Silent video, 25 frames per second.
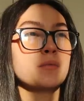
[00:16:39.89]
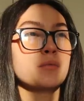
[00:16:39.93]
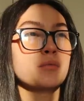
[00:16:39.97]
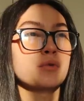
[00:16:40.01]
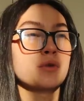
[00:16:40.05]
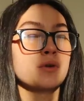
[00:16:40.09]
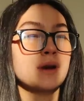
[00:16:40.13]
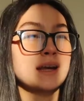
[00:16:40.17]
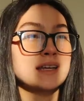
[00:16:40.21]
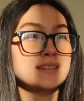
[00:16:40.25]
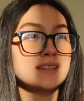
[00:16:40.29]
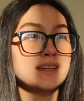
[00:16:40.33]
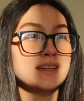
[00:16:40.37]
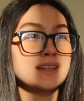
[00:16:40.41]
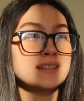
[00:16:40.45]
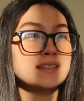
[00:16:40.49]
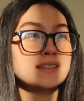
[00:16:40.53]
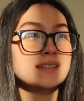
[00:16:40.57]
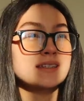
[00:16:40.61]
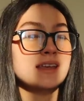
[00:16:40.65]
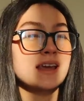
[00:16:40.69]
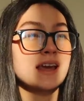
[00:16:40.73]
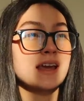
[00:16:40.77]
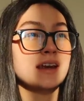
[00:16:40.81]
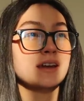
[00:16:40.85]

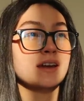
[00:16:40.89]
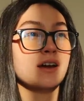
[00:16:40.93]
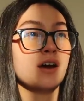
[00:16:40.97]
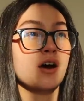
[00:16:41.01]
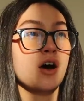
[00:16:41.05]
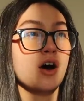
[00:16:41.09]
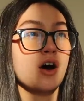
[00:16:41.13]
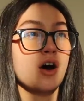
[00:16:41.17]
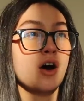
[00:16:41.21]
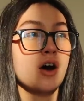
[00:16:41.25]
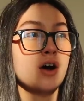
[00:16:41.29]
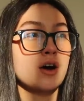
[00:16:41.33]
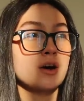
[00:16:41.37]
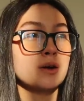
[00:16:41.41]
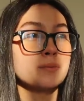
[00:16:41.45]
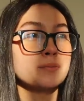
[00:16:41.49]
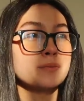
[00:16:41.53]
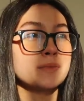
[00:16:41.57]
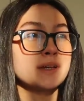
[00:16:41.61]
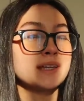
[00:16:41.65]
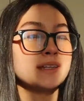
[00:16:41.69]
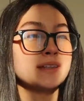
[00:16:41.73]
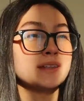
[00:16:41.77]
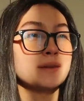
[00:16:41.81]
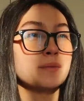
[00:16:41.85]
present and
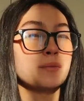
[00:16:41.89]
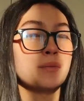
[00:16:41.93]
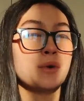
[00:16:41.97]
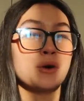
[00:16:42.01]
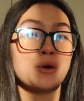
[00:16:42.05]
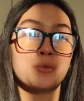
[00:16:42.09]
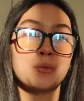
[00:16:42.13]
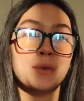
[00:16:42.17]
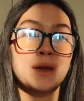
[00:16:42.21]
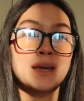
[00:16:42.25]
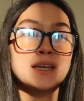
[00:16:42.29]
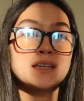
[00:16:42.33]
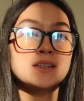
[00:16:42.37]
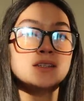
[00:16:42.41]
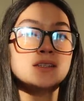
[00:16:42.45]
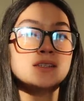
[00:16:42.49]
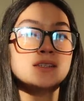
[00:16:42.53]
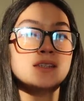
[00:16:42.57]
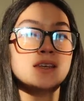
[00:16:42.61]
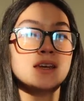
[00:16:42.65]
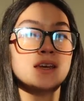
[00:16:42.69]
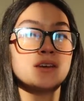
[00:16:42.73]
calm in the moment.